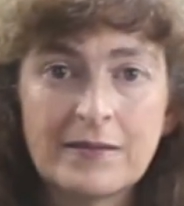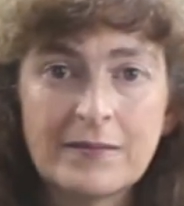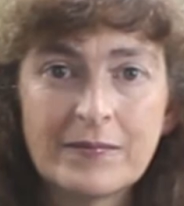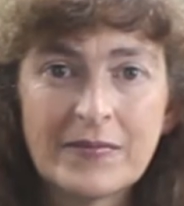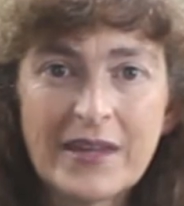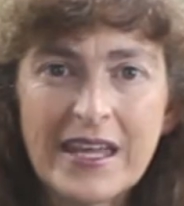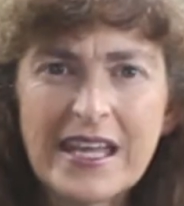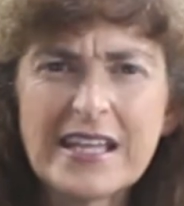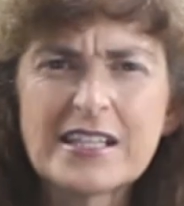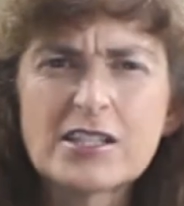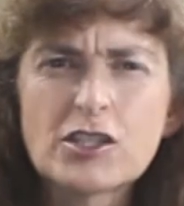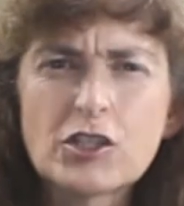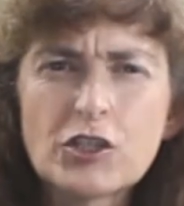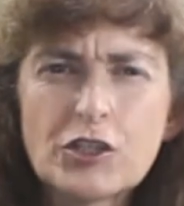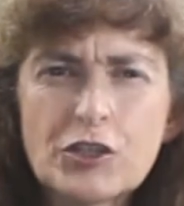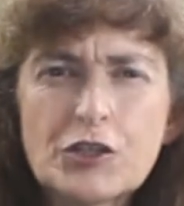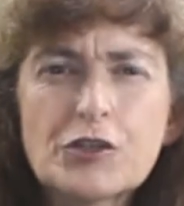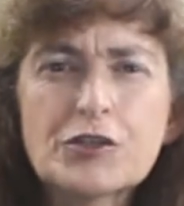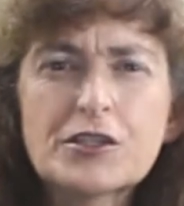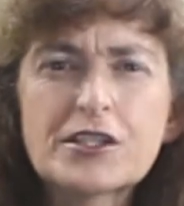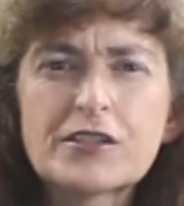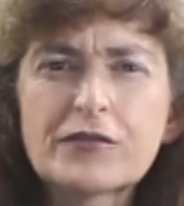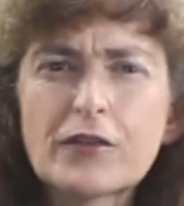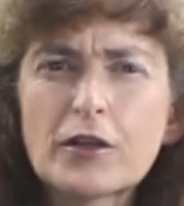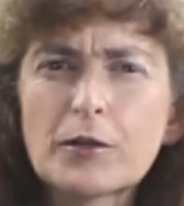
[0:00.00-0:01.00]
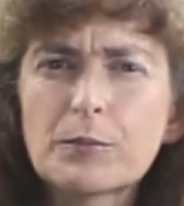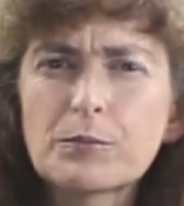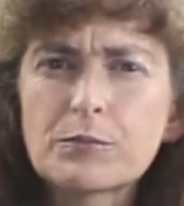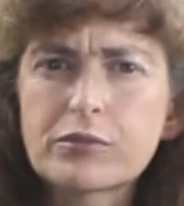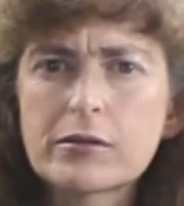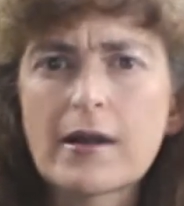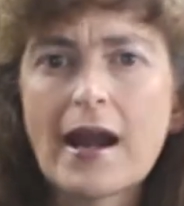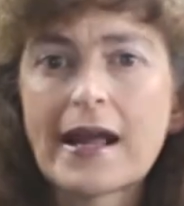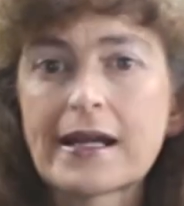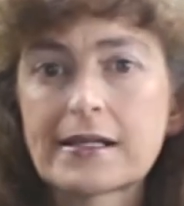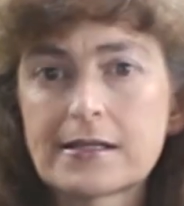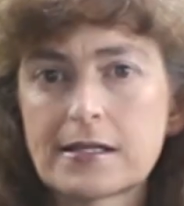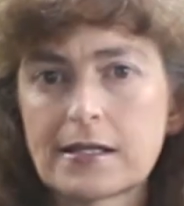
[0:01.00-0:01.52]
It's useful
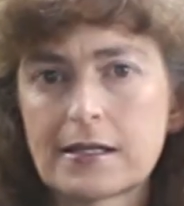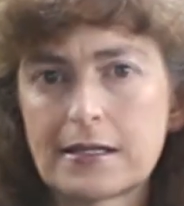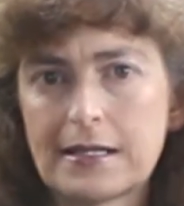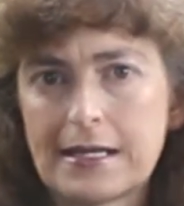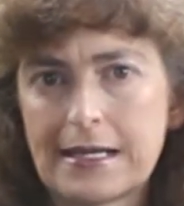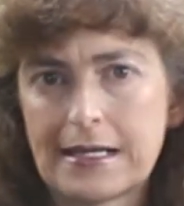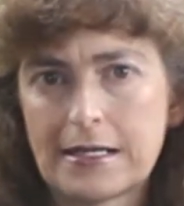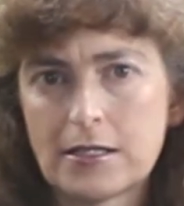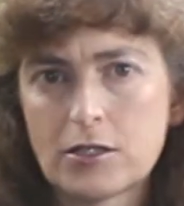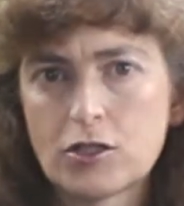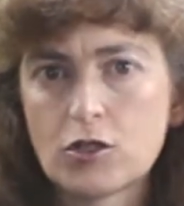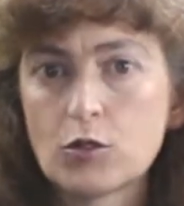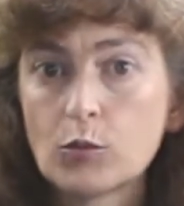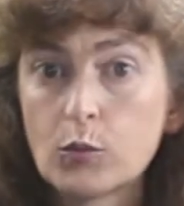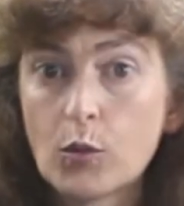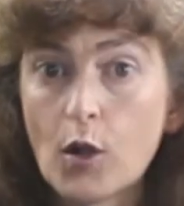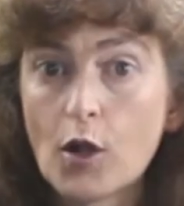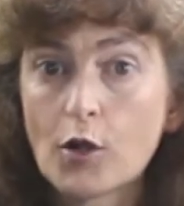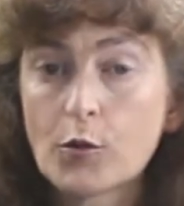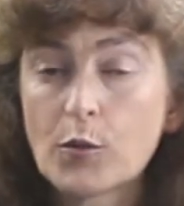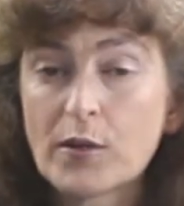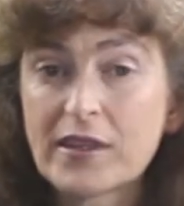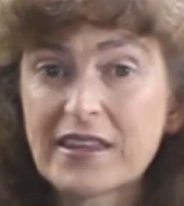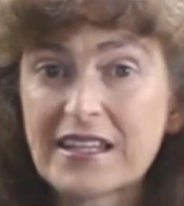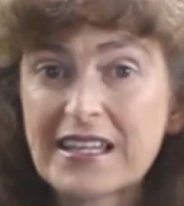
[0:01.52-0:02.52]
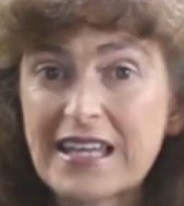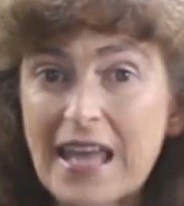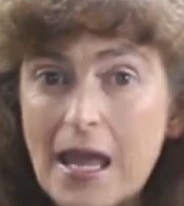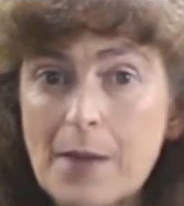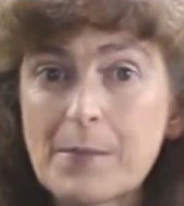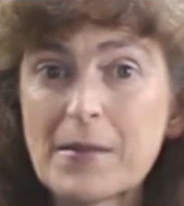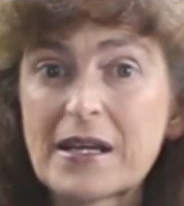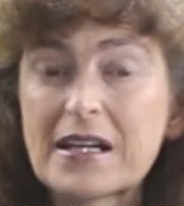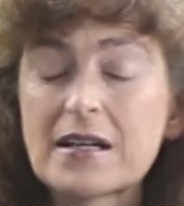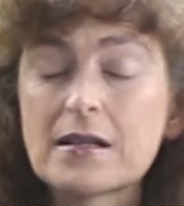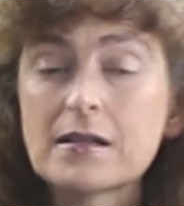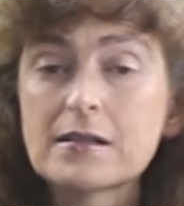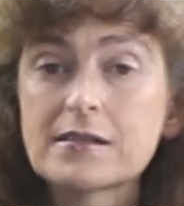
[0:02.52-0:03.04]
practically to work with
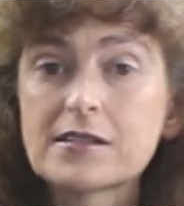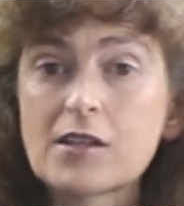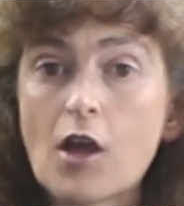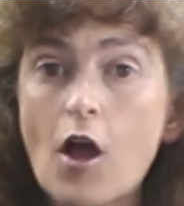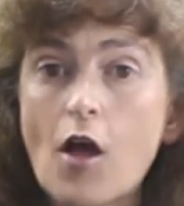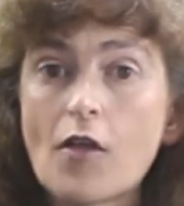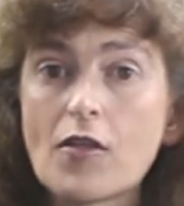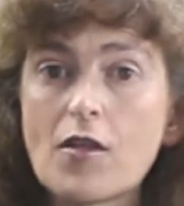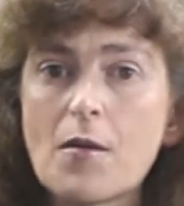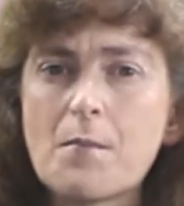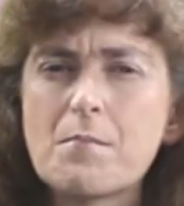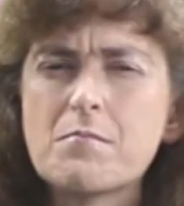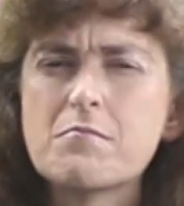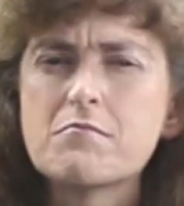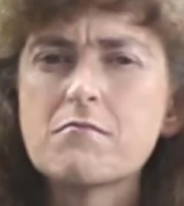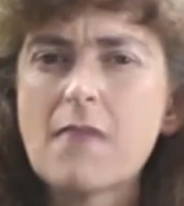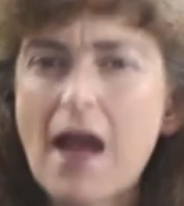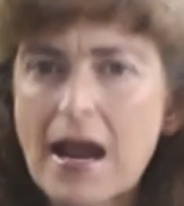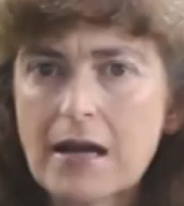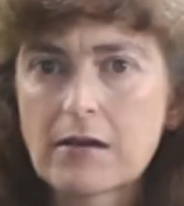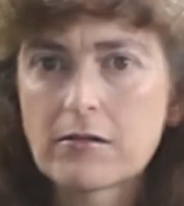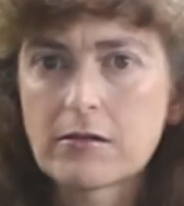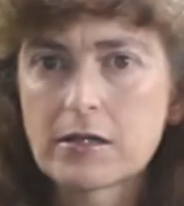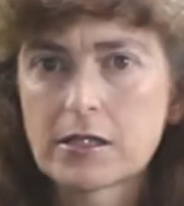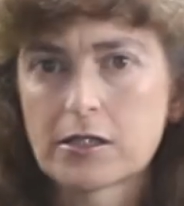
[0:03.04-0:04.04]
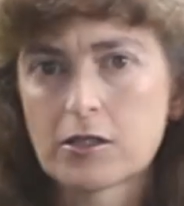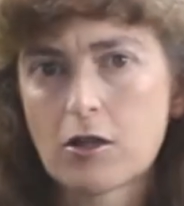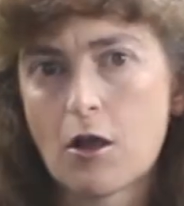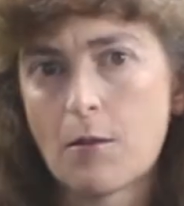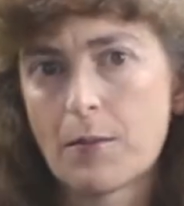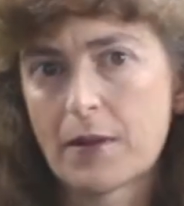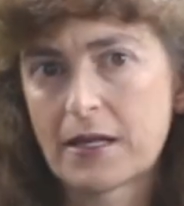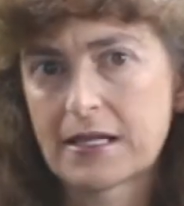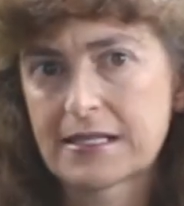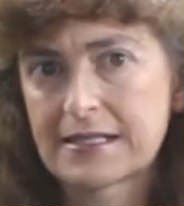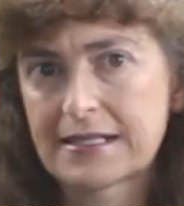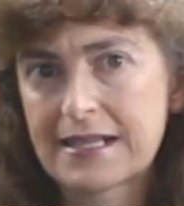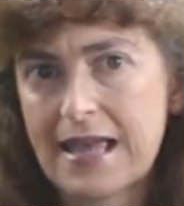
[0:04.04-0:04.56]
chemicals on the macroscopic
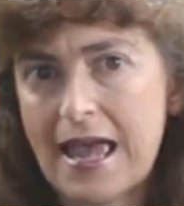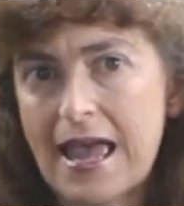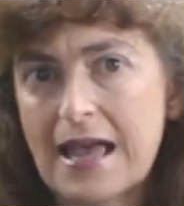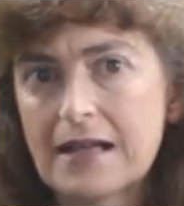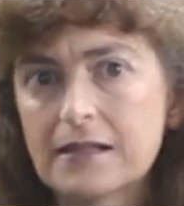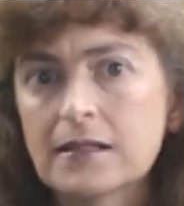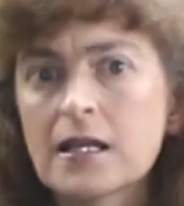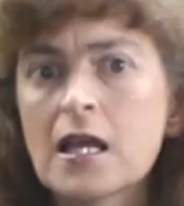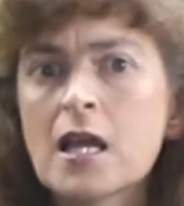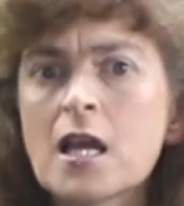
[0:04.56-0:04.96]
scale